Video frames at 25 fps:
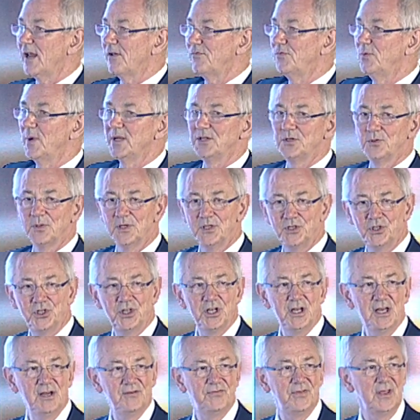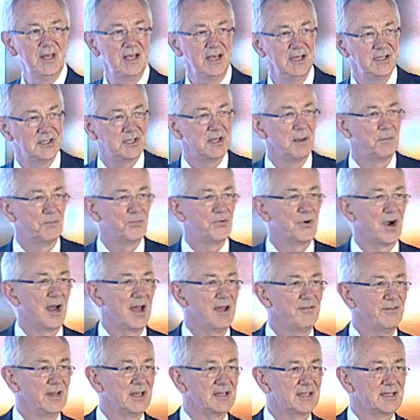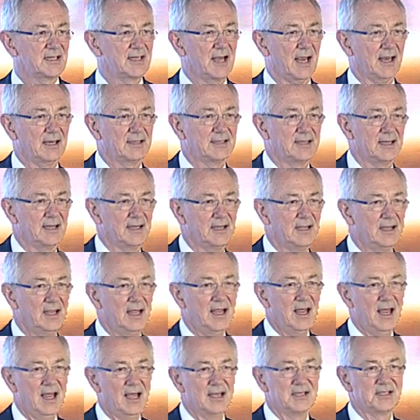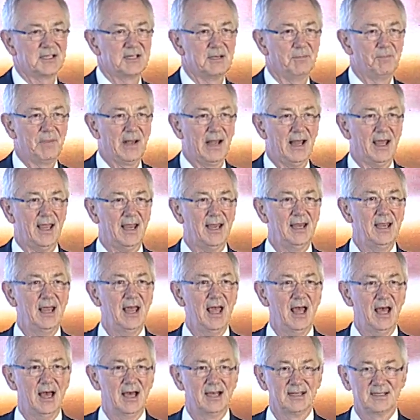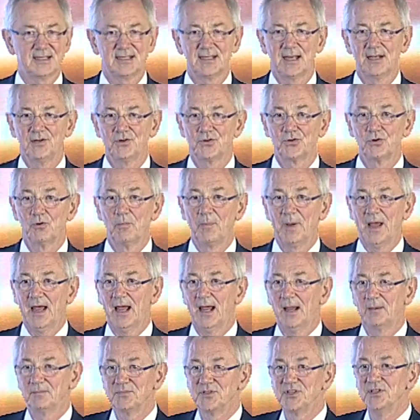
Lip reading: if we're to achieve these, the private sector has to play a central, perhaps